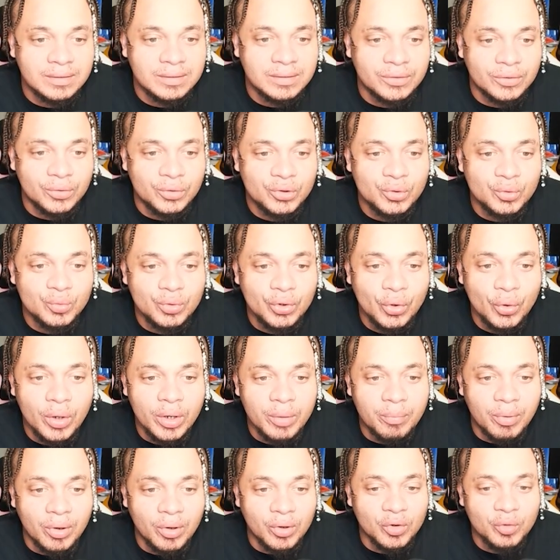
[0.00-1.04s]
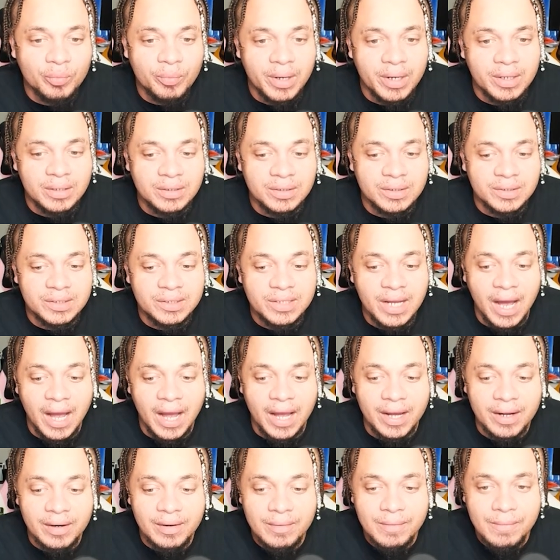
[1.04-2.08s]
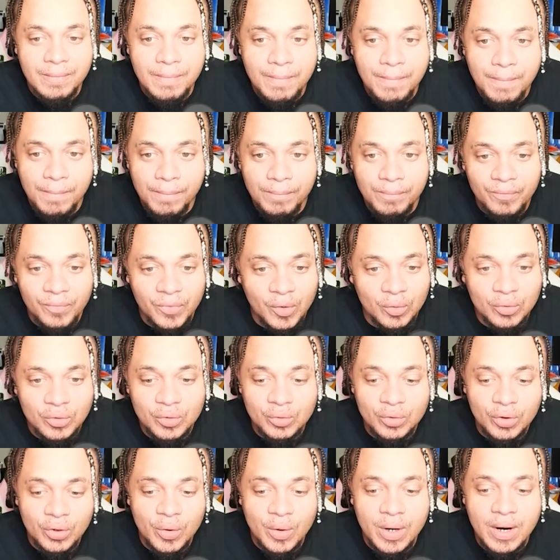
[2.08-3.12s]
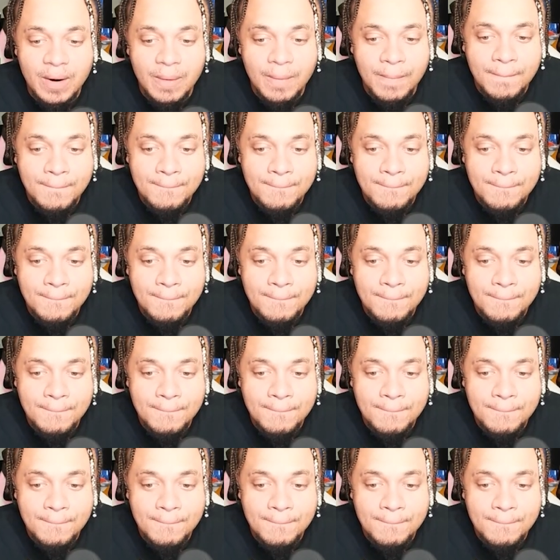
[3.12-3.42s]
Don't you do it, bro. You better just die. Don't you do it.